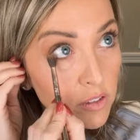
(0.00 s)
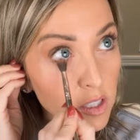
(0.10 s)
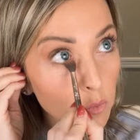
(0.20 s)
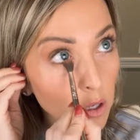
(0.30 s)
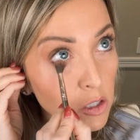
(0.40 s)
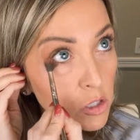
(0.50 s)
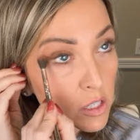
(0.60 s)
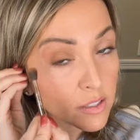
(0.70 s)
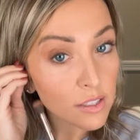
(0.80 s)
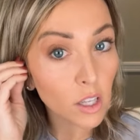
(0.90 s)
smudged
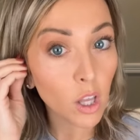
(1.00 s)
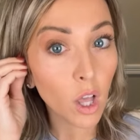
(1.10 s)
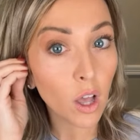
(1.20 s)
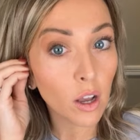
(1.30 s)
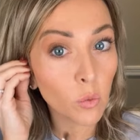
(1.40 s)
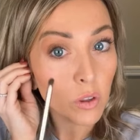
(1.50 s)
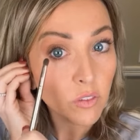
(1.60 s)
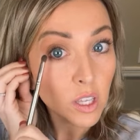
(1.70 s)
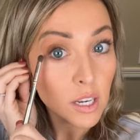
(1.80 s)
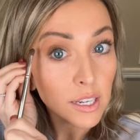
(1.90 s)
this along, we've
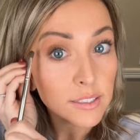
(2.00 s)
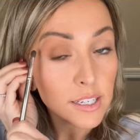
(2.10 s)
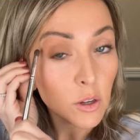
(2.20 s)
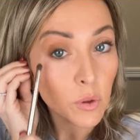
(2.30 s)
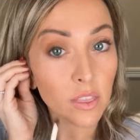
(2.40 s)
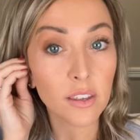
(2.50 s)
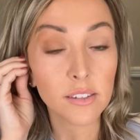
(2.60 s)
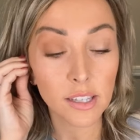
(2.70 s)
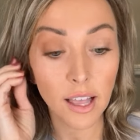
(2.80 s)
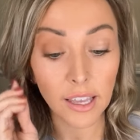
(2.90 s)
connected it with
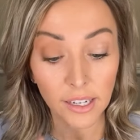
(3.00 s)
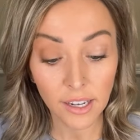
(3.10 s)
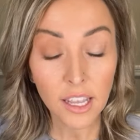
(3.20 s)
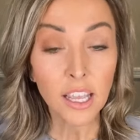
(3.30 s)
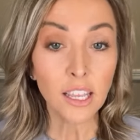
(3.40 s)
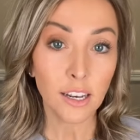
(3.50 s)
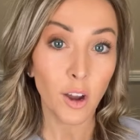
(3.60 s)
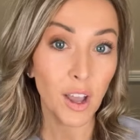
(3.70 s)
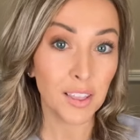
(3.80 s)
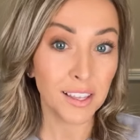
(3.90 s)
this line. Now
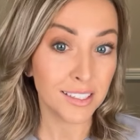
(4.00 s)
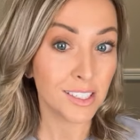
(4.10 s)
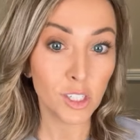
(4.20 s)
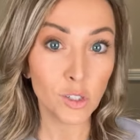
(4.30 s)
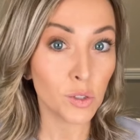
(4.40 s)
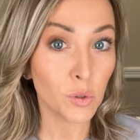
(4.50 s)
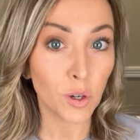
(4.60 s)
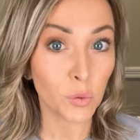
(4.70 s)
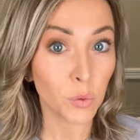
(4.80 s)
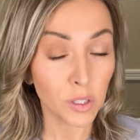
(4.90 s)
I like to do
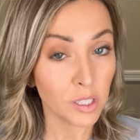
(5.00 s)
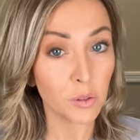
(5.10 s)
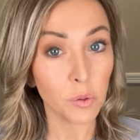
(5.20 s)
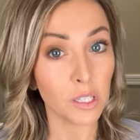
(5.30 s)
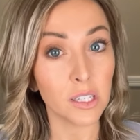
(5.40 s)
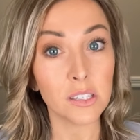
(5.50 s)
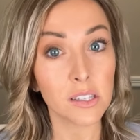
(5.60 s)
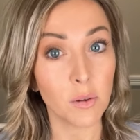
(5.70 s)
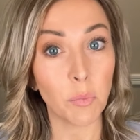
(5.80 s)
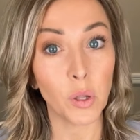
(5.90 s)
a really, really
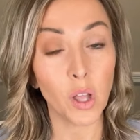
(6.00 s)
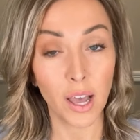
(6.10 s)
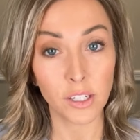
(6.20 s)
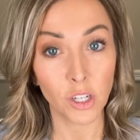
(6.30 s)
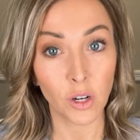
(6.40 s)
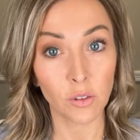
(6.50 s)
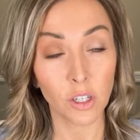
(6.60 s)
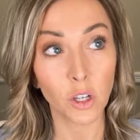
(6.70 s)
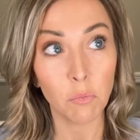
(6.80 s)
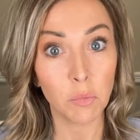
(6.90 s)
simple eyeshadow
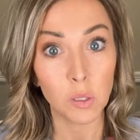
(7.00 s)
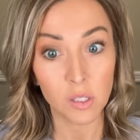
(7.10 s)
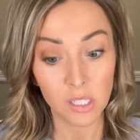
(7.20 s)
look most